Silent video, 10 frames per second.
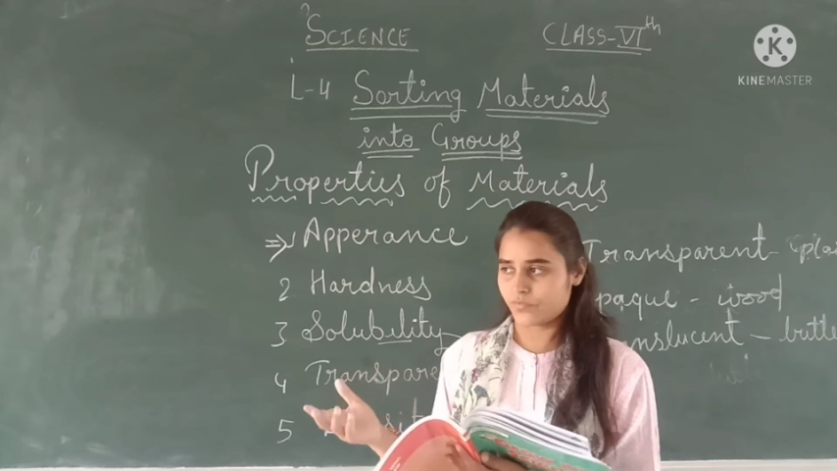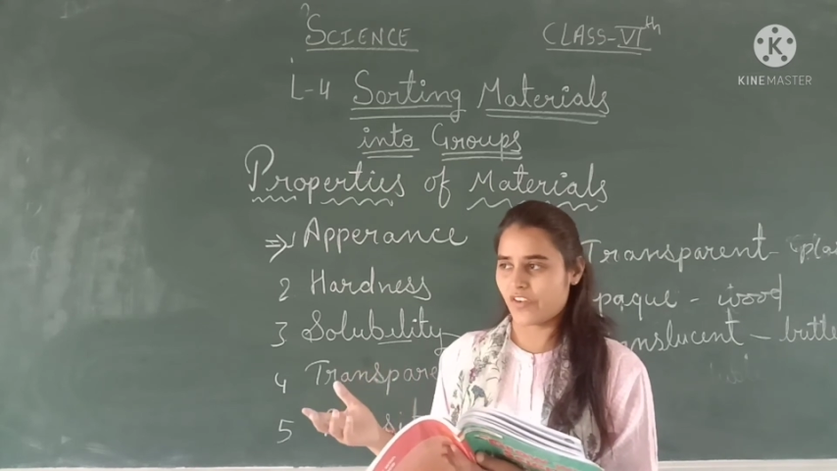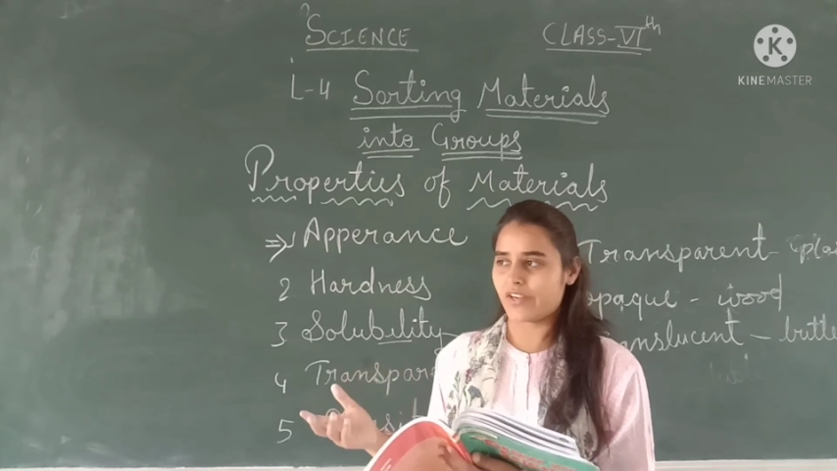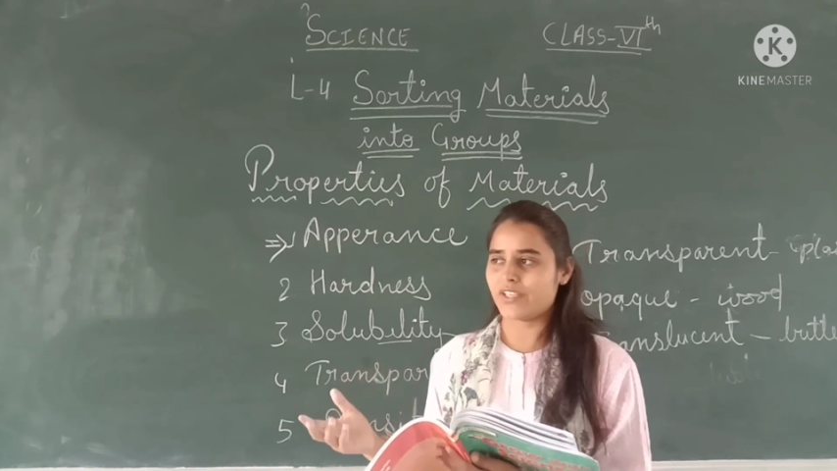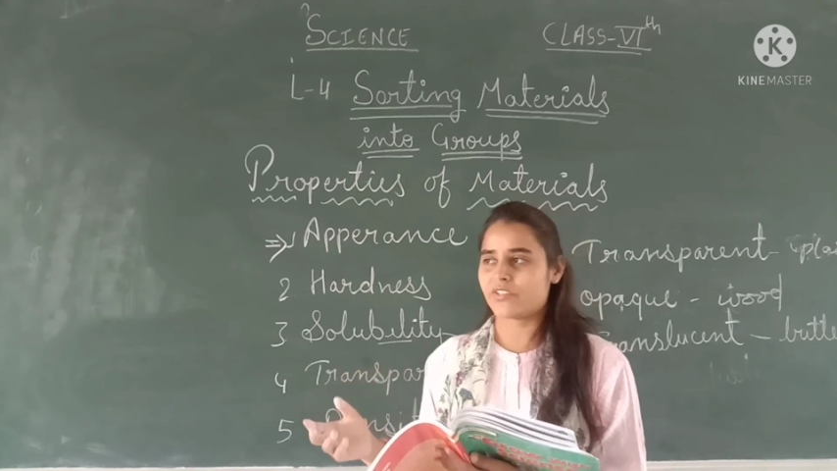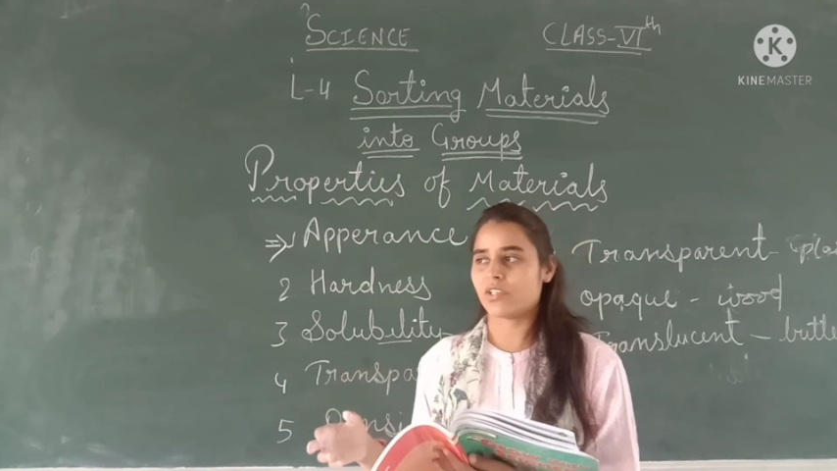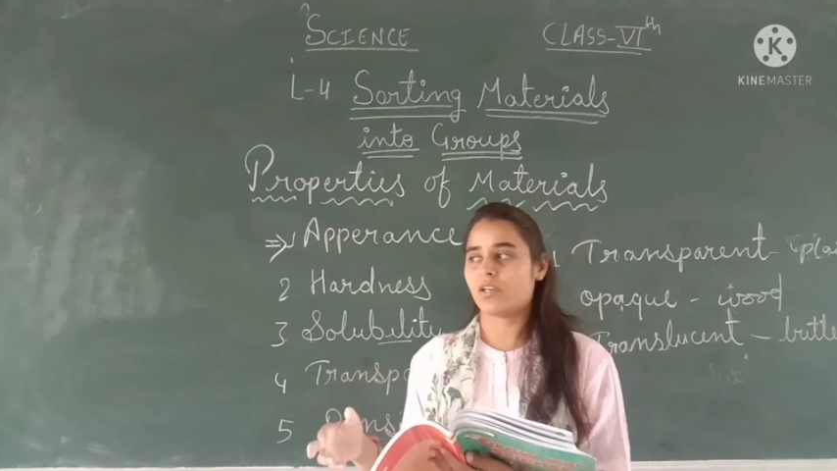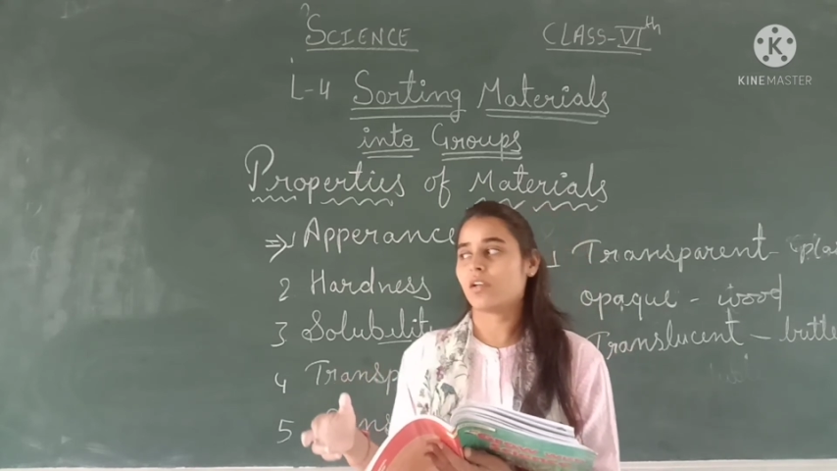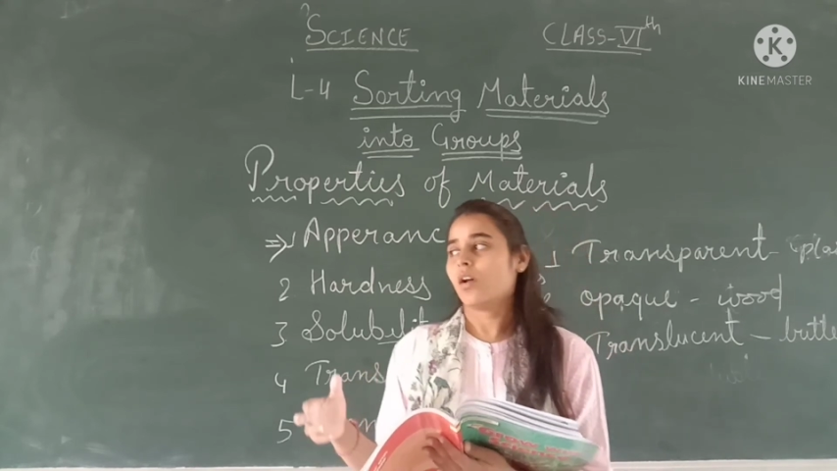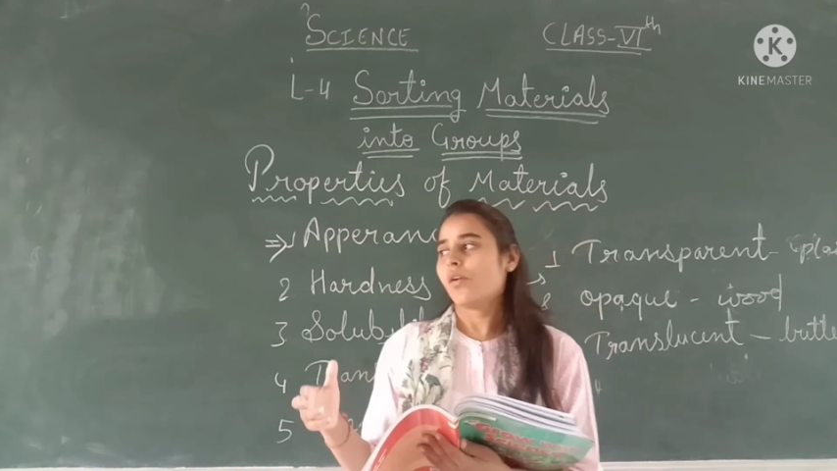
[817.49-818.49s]

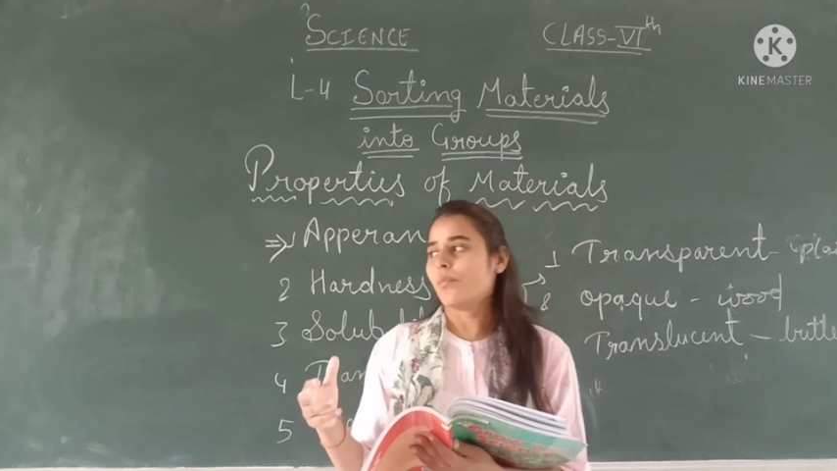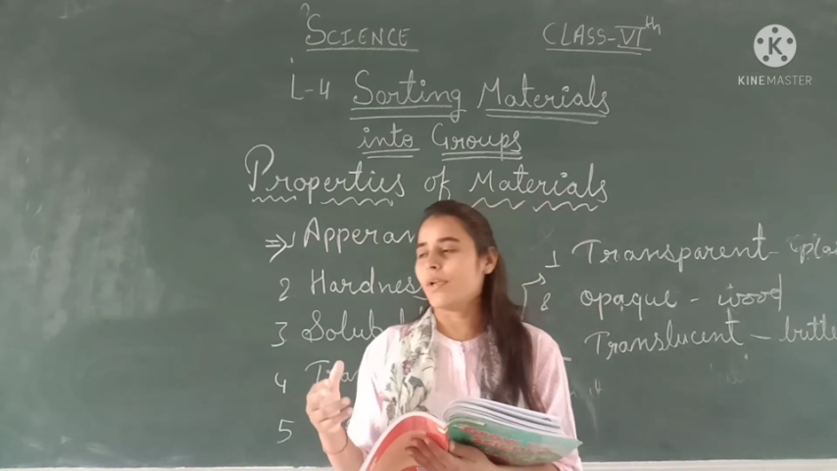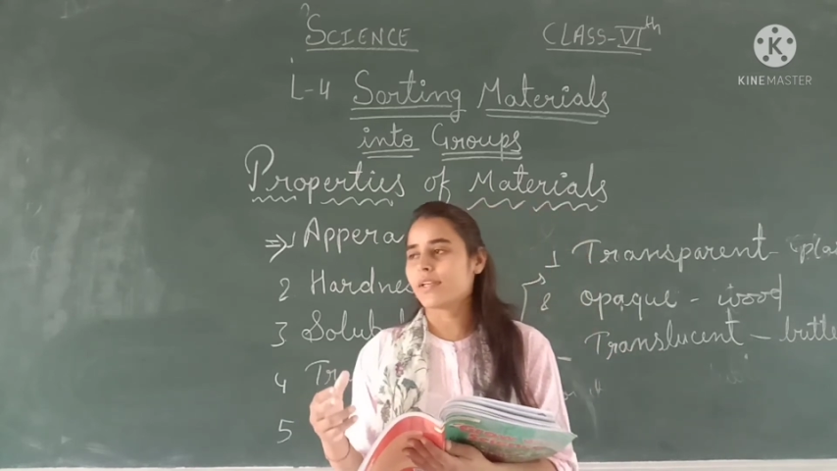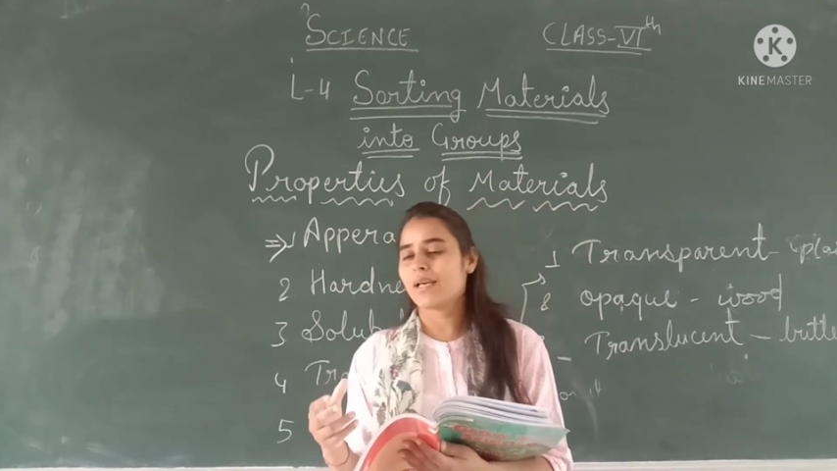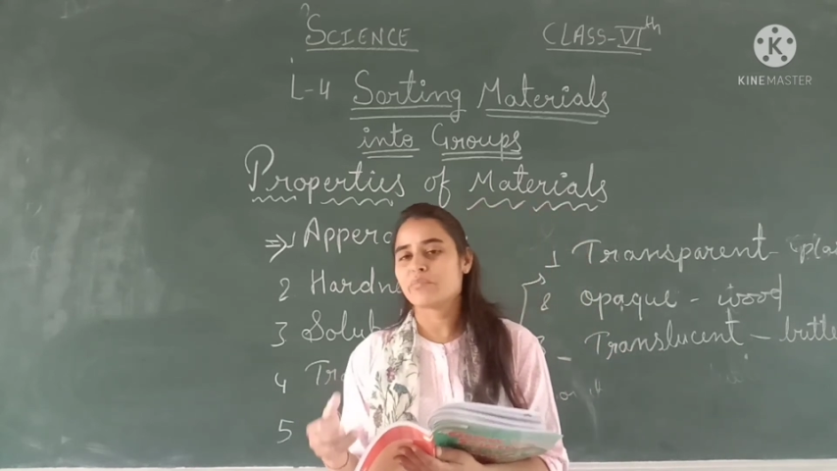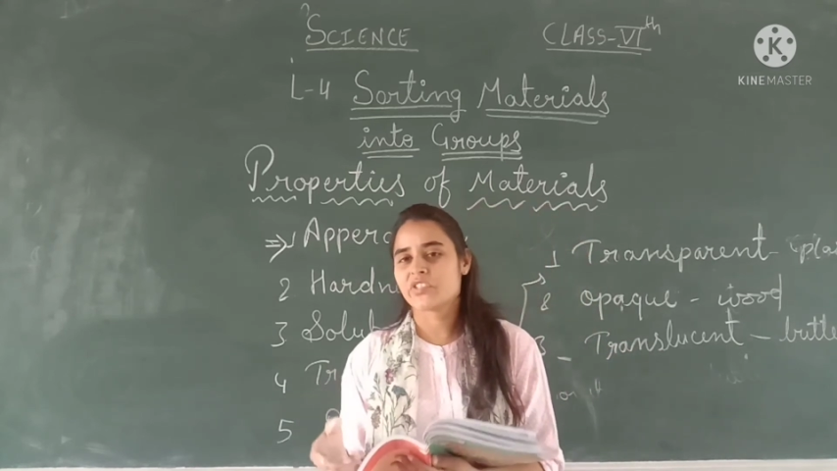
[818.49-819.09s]
furniture, make them